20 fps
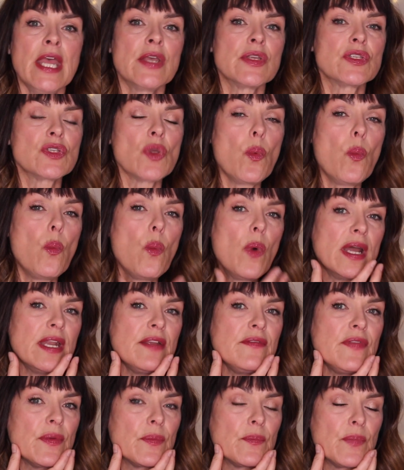So one
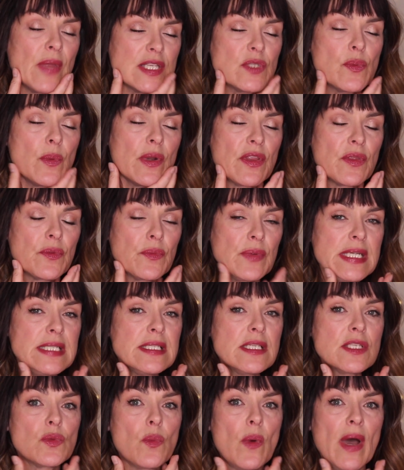of the that's one of the
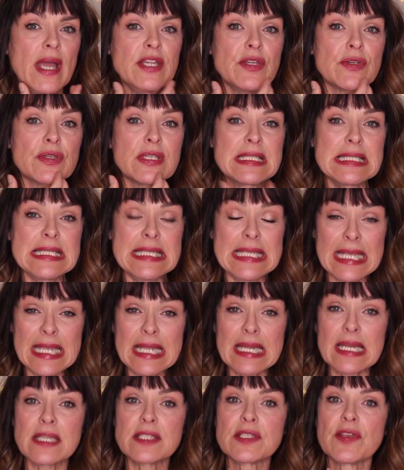reasons why your
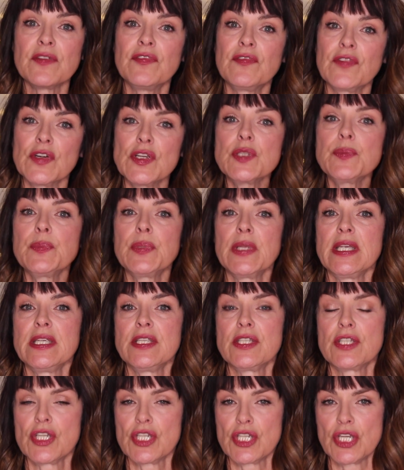skin is the first
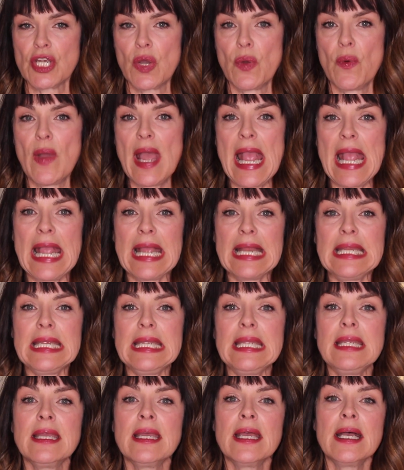place to show
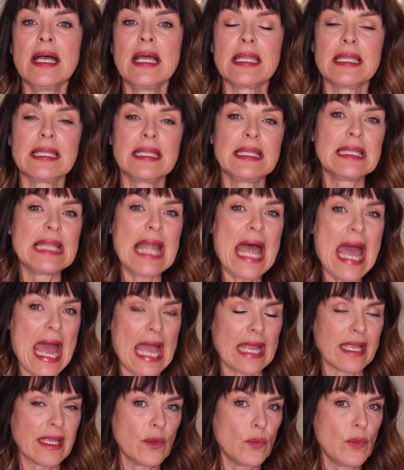any
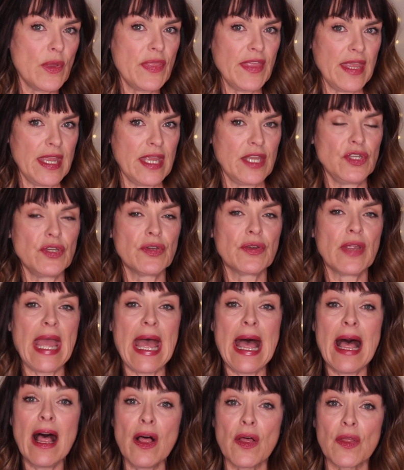lack within your
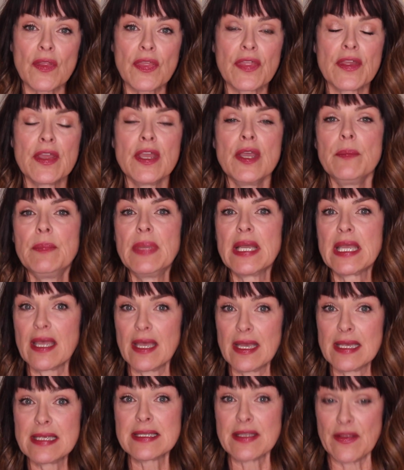health
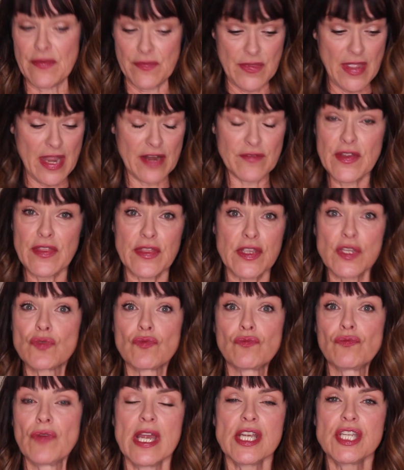because everything's
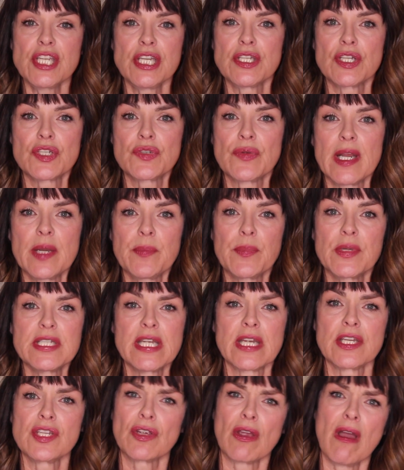rushing to try to
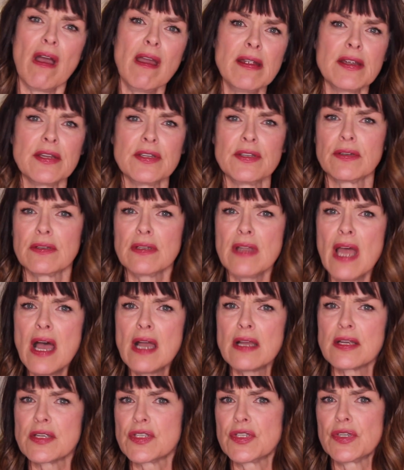protect your heart, your
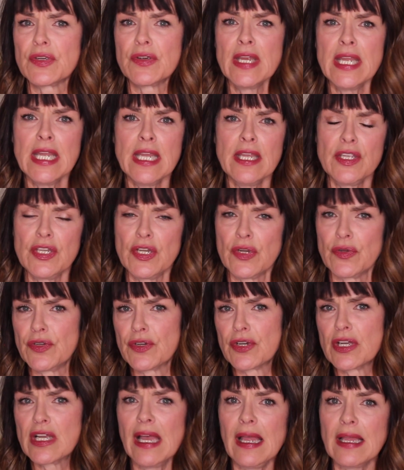lungs, your you know,
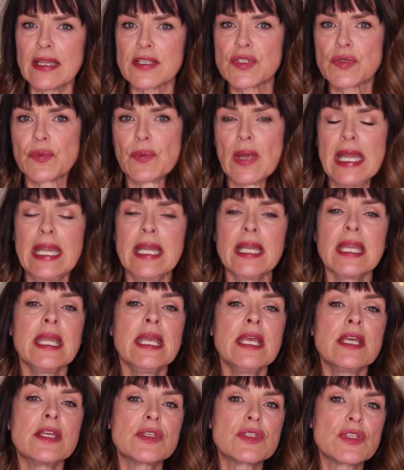your guts, right?
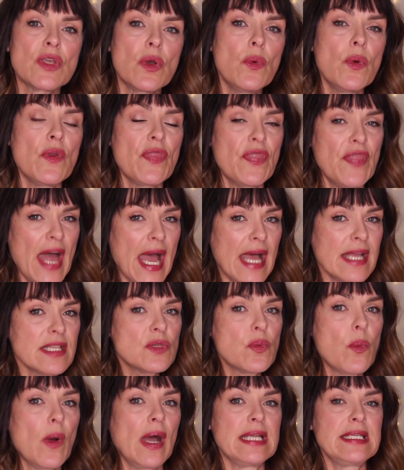So
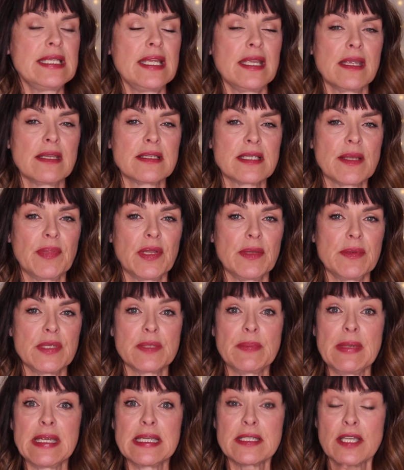that's why taking
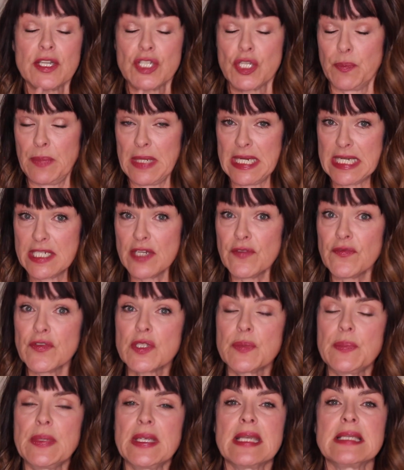supplements makes such a big
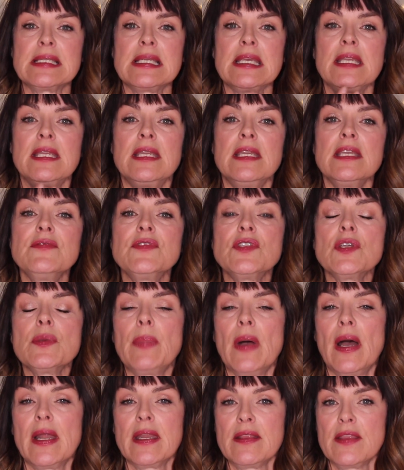difference because it gives your
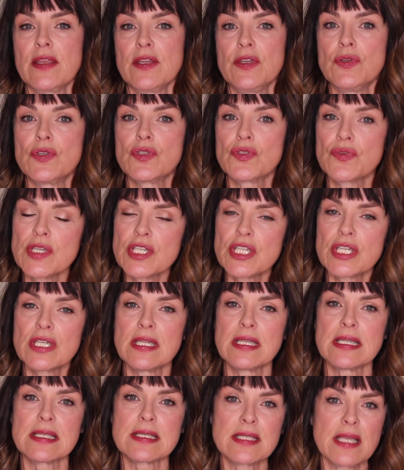body the nutrition
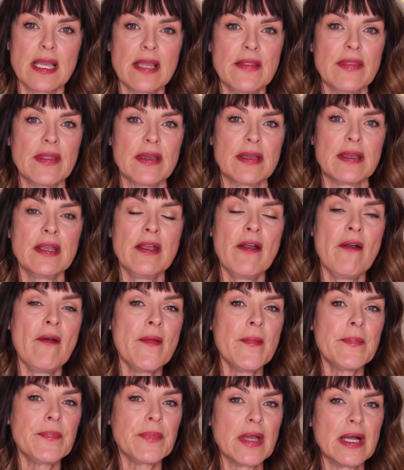and the and the
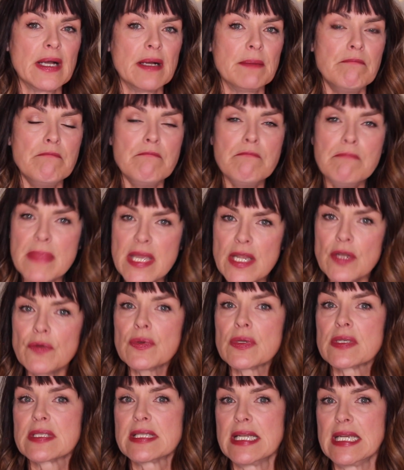um,
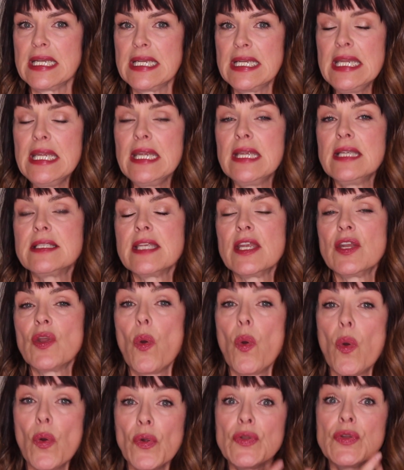minerals that it needs in
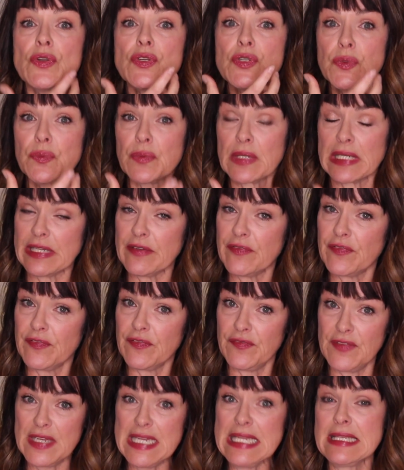order to really
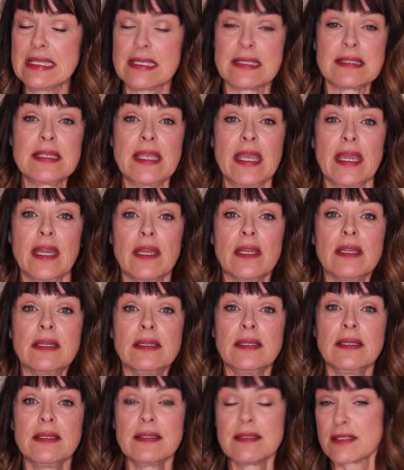feed the skin.
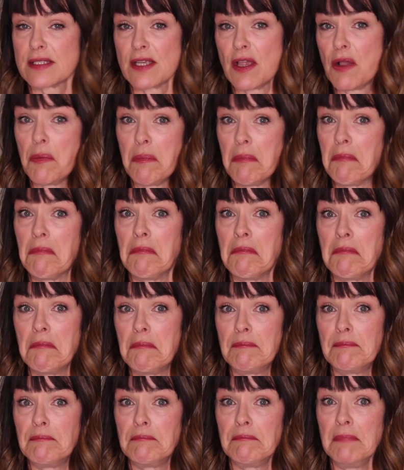So,
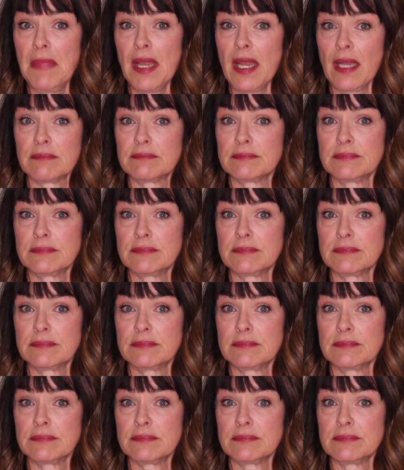meh.